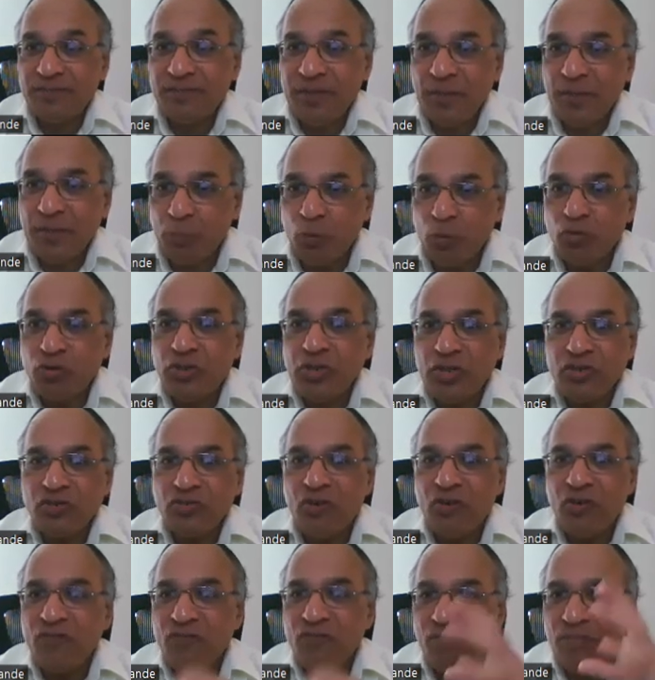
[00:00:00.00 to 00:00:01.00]
the process
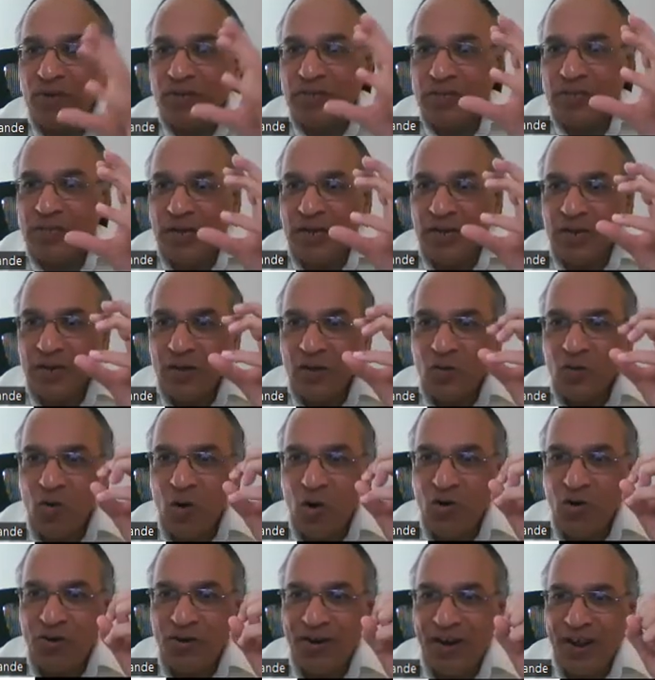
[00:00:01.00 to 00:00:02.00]
of muscle
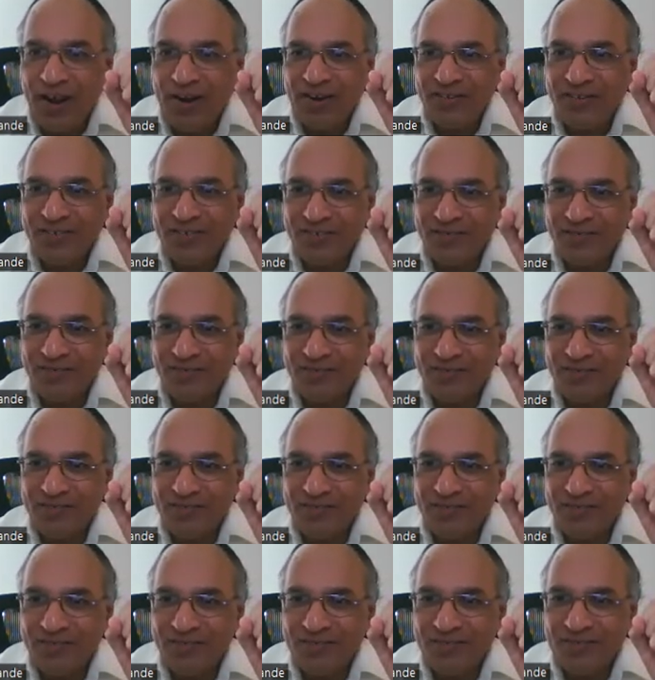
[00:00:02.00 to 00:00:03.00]
contraction.
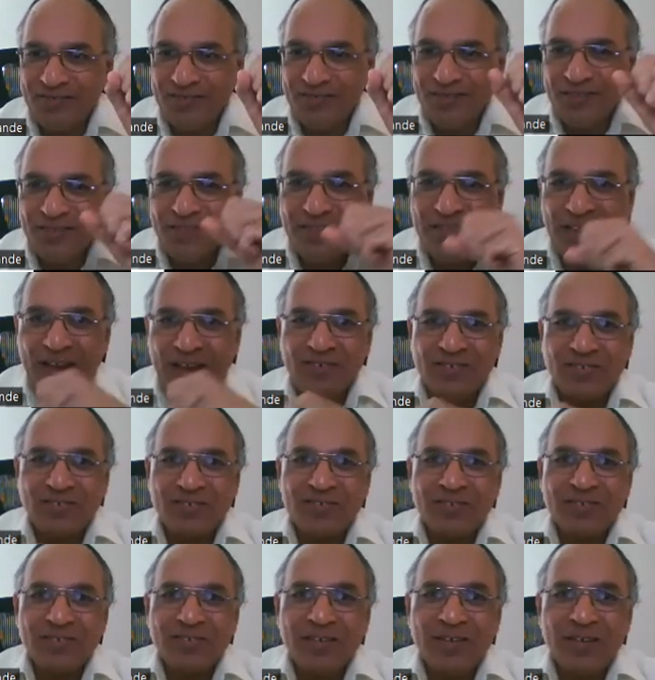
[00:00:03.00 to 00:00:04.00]

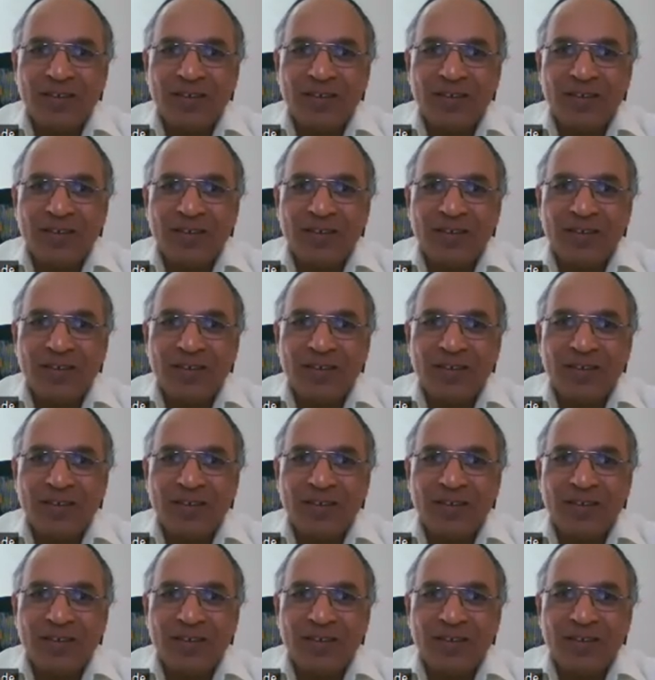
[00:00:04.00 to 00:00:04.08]
Next,